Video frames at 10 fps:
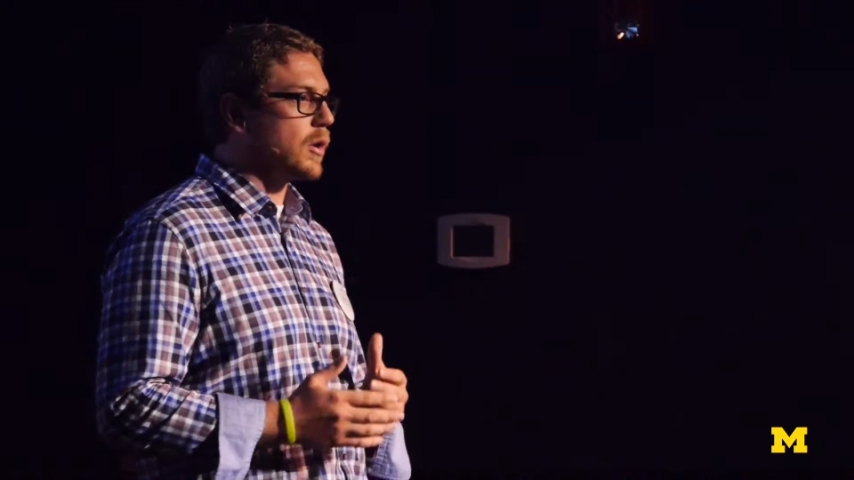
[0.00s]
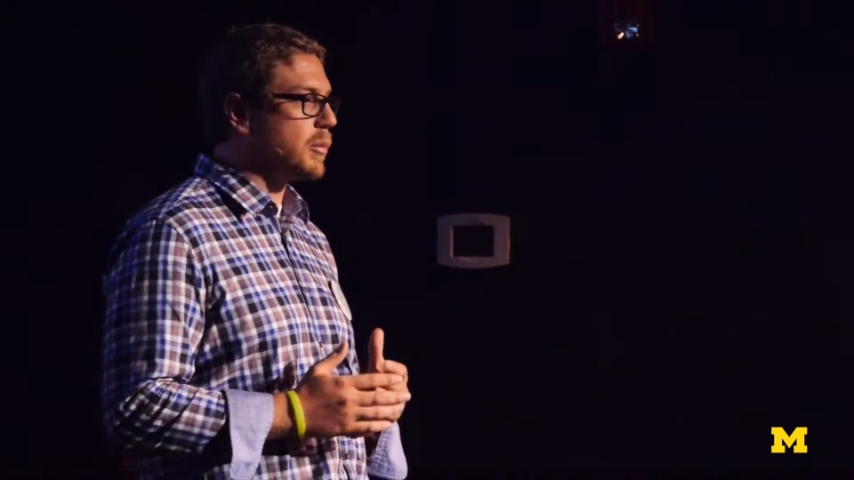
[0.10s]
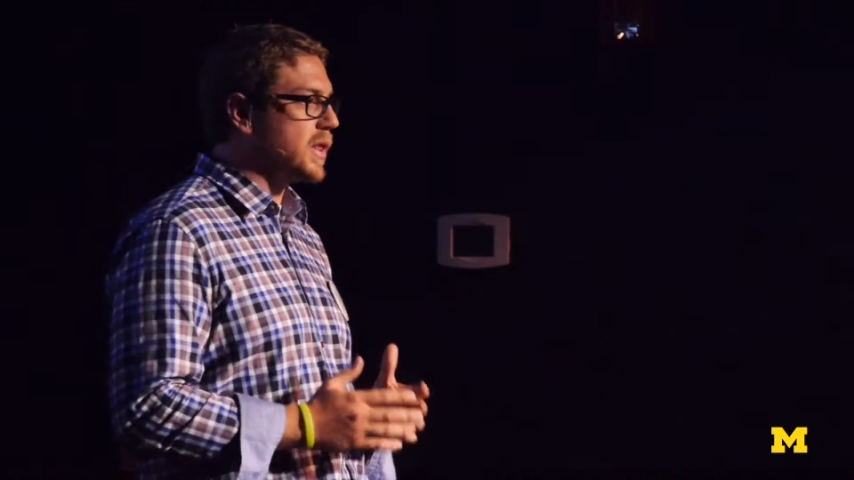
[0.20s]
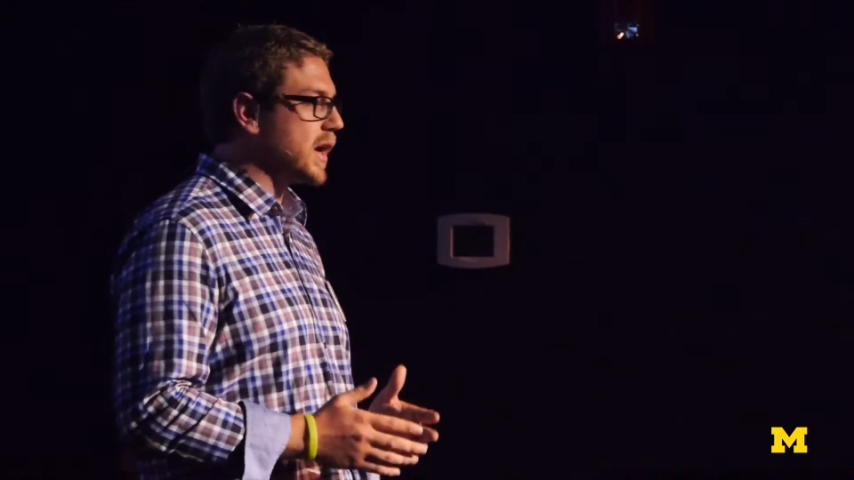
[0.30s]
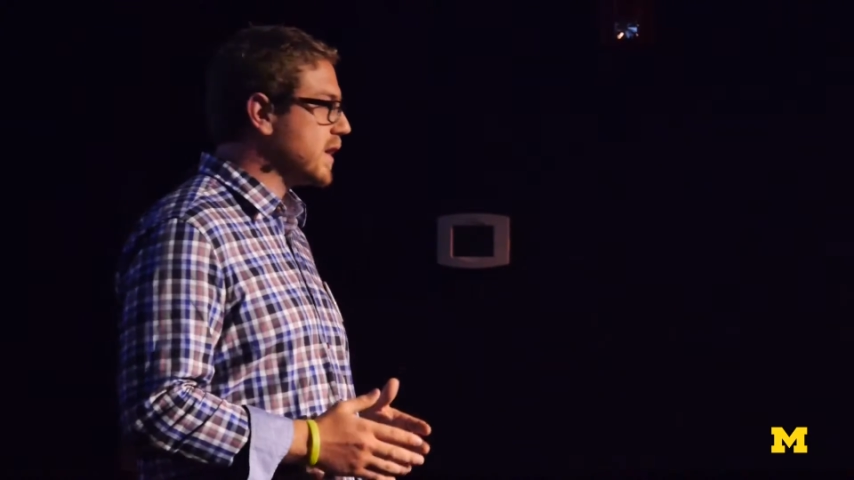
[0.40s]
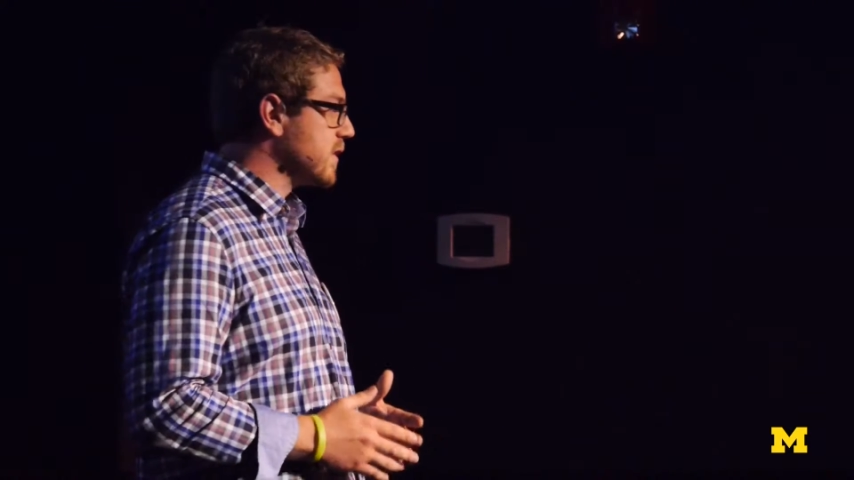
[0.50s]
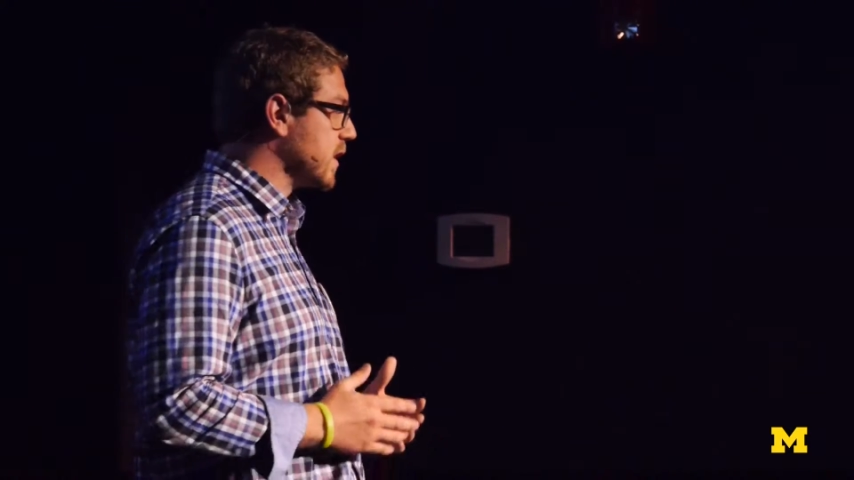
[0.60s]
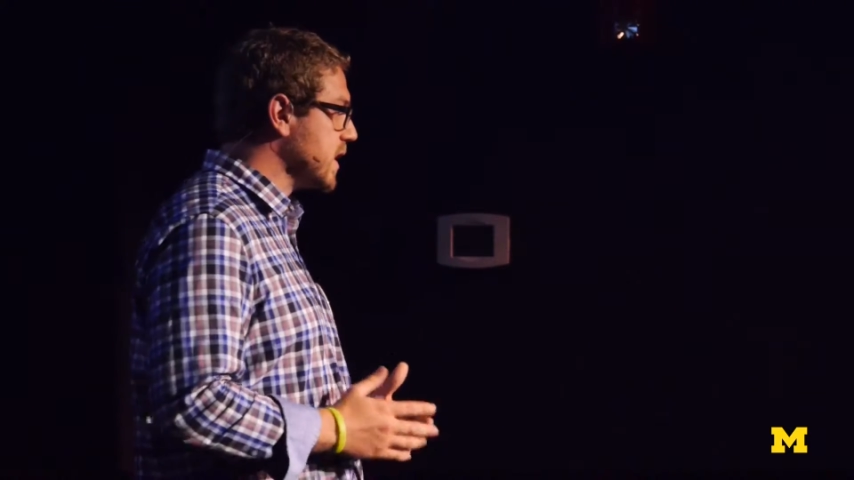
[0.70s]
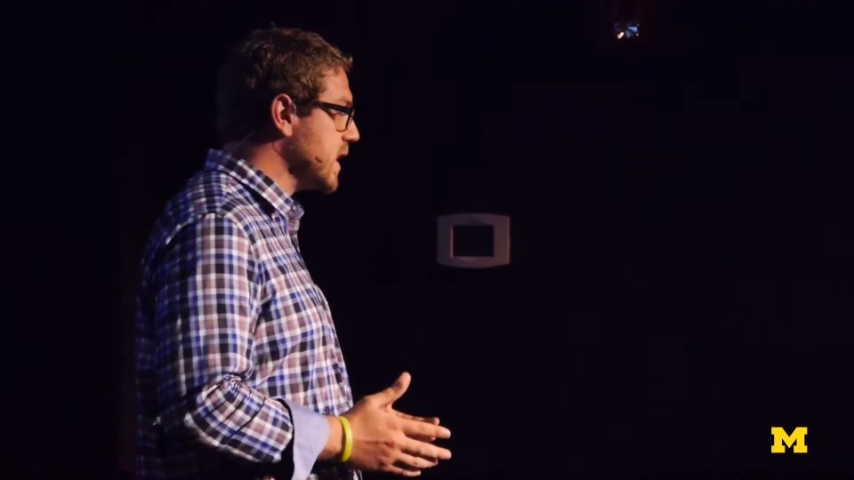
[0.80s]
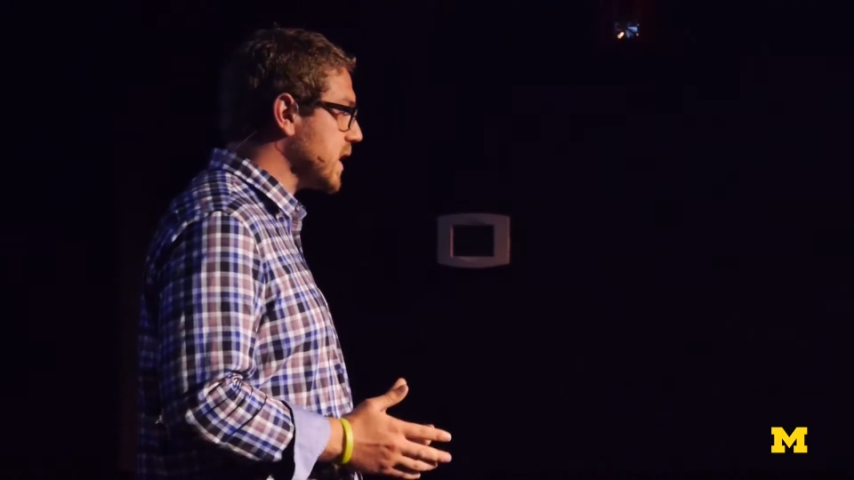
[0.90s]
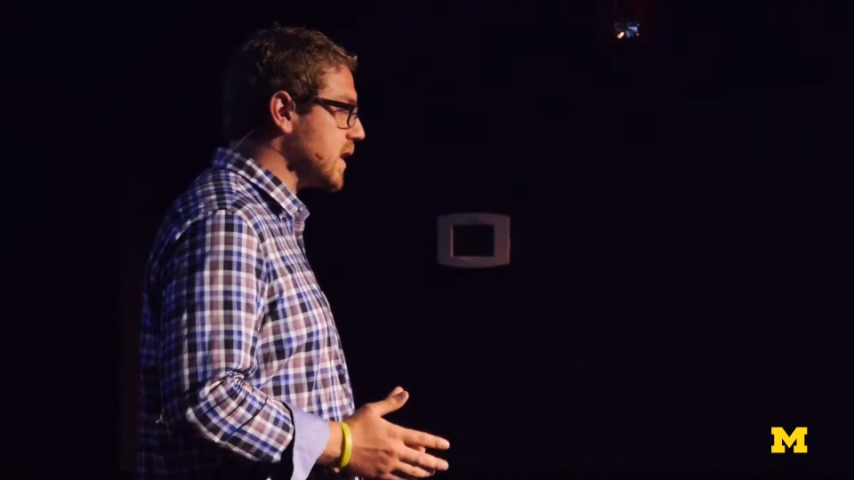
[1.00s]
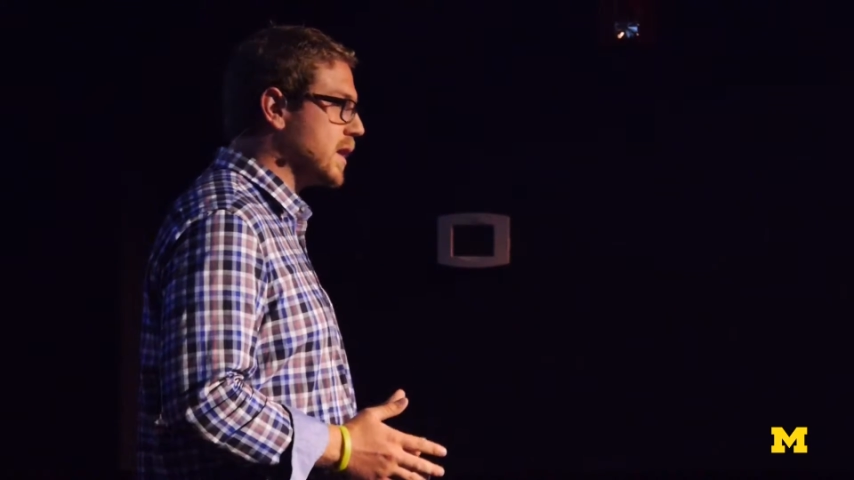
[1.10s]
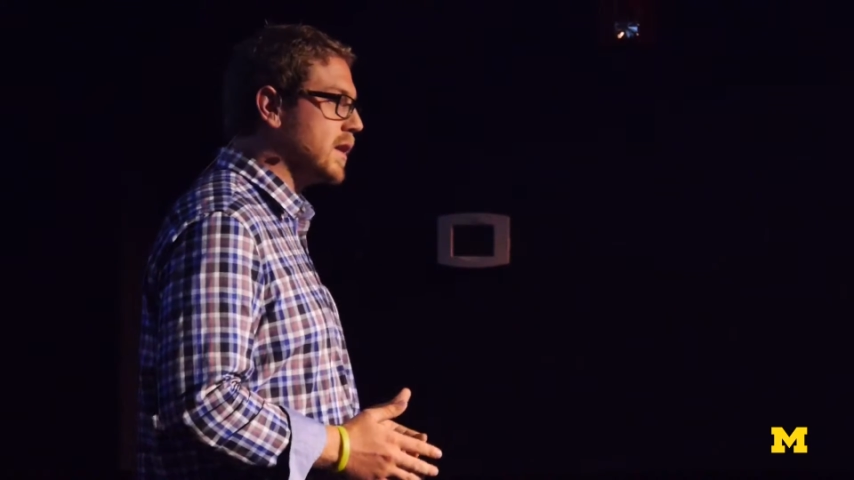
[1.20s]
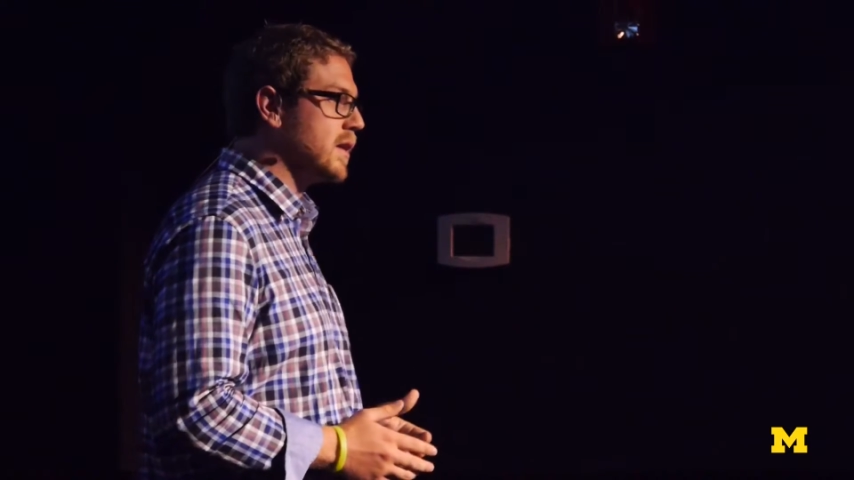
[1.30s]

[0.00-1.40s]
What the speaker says: or plugins are needed.